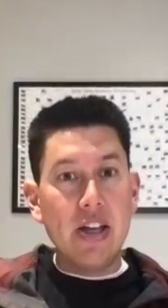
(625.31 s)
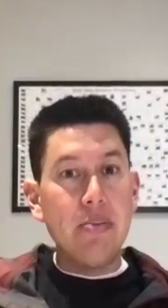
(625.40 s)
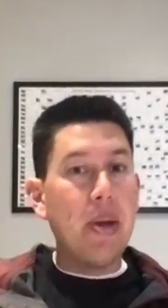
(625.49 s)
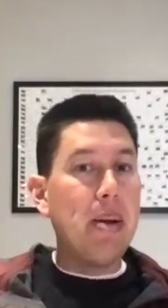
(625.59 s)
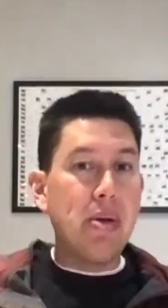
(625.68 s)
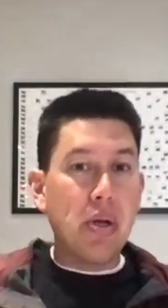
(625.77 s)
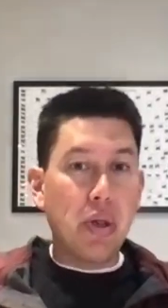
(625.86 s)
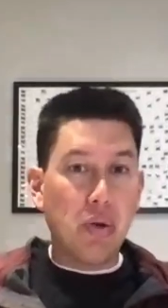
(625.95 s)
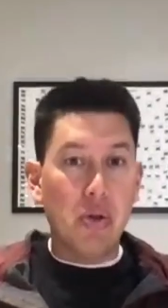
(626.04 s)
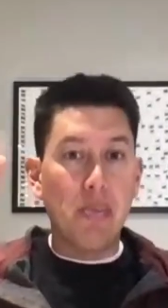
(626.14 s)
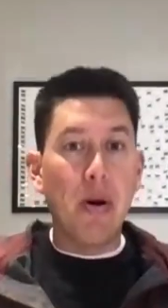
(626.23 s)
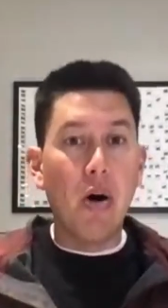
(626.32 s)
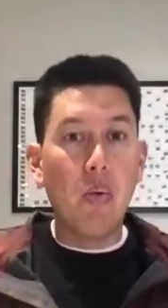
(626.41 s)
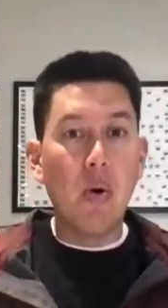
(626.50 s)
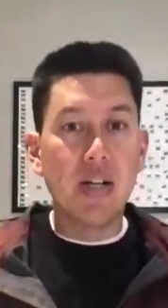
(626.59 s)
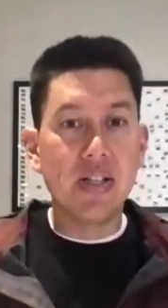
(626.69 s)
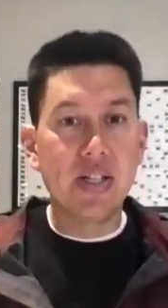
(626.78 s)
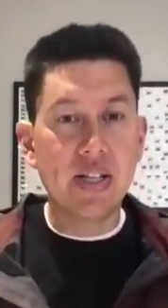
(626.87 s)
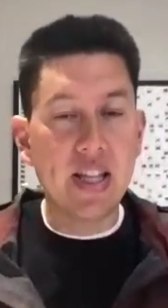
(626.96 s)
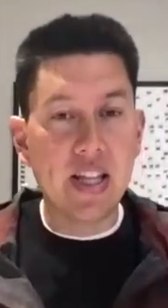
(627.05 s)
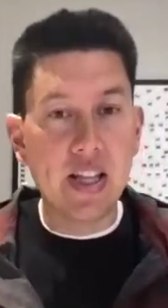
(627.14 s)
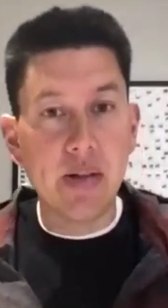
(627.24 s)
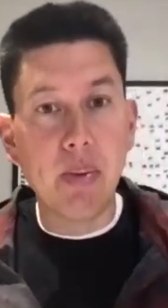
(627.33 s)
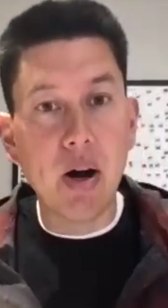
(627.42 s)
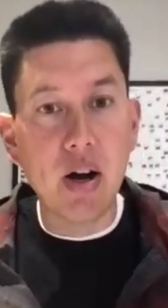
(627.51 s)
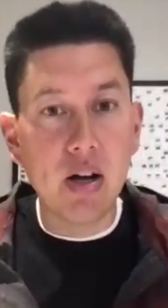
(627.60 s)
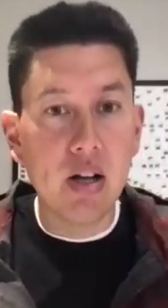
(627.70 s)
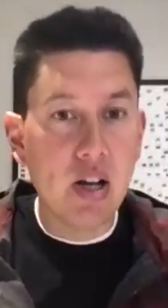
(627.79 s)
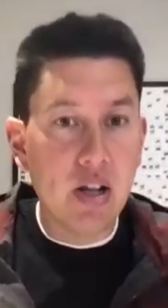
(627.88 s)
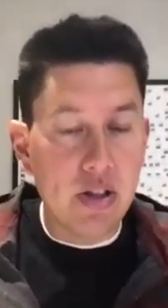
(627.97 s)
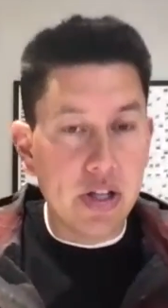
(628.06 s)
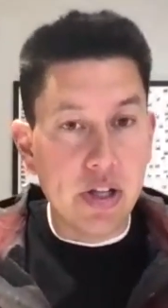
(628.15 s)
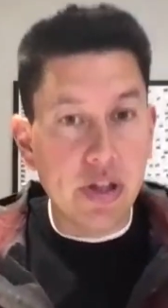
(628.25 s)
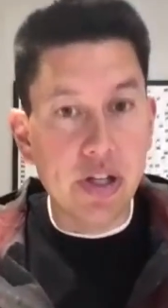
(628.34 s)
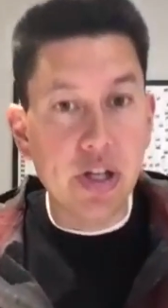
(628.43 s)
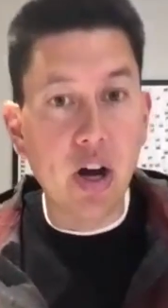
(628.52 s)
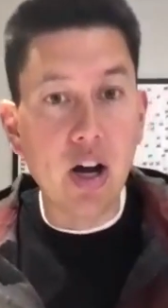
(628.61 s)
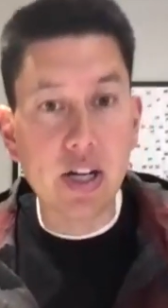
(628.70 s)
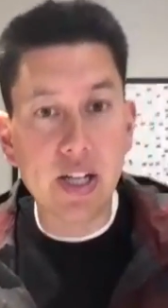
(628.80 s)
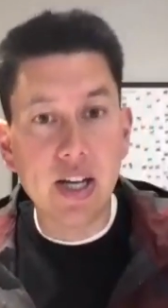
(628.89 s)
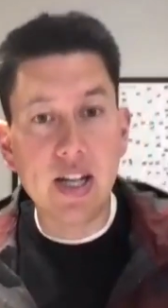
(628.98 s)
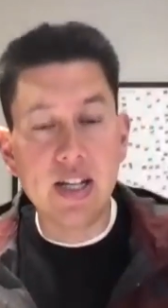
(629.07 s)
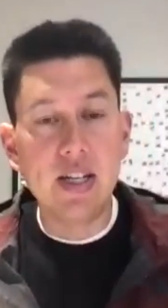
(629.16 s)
Maybe you throw the ball once, and then the dog